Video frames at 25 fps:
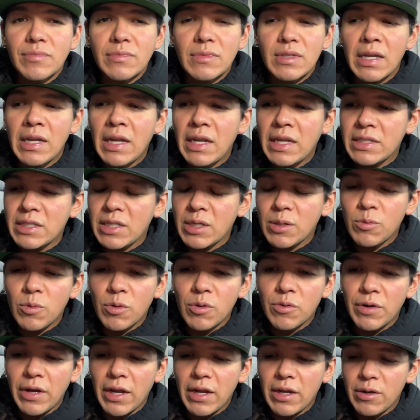And he's like, well,
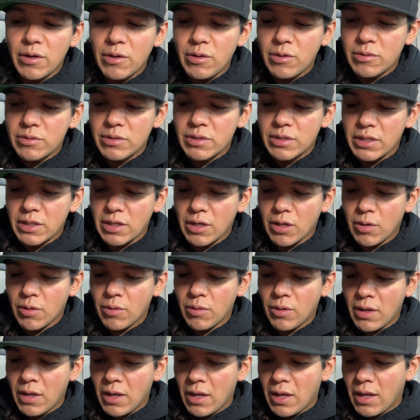great news, I
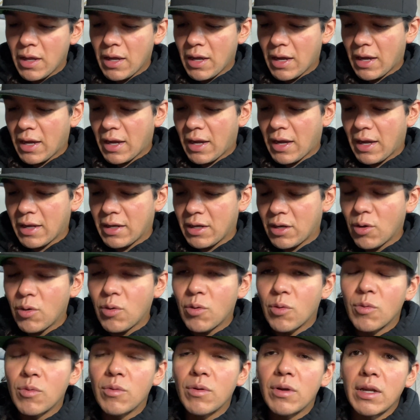
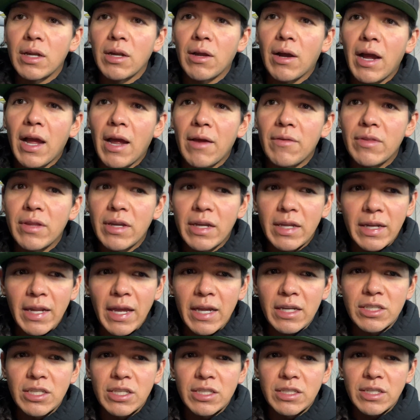know, I have the
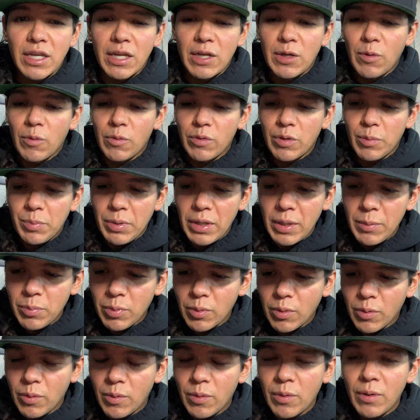connections, I know the
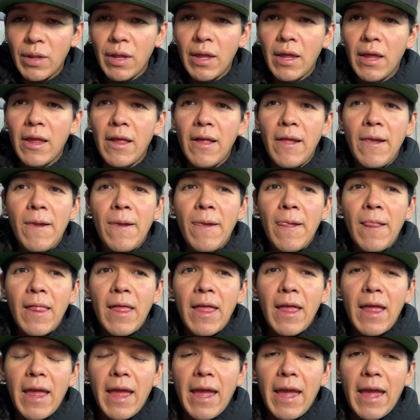people.
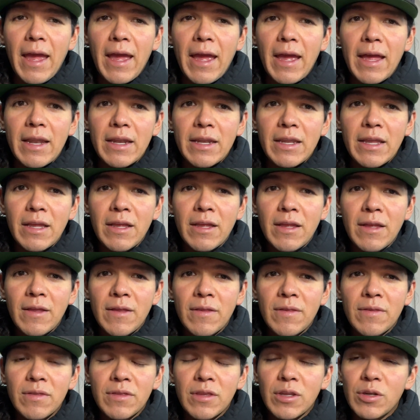And
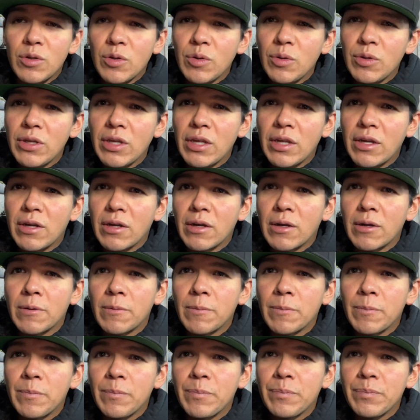the new year
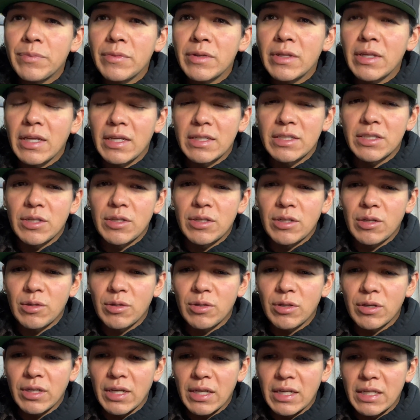is going to
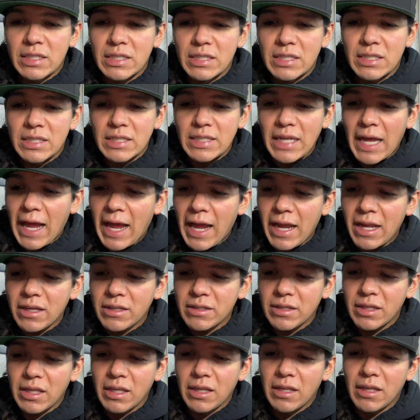look
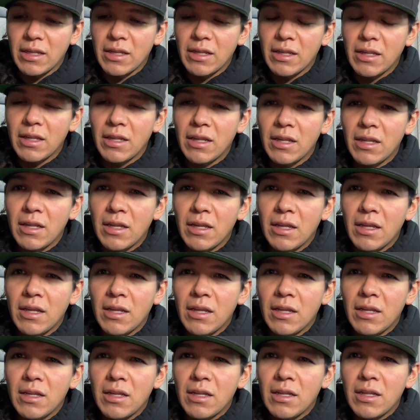exactly
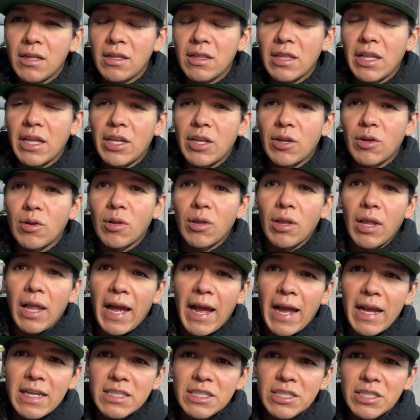like your
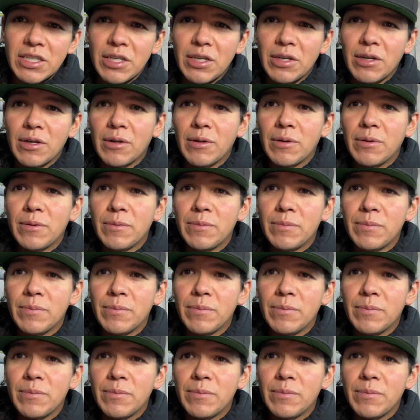last year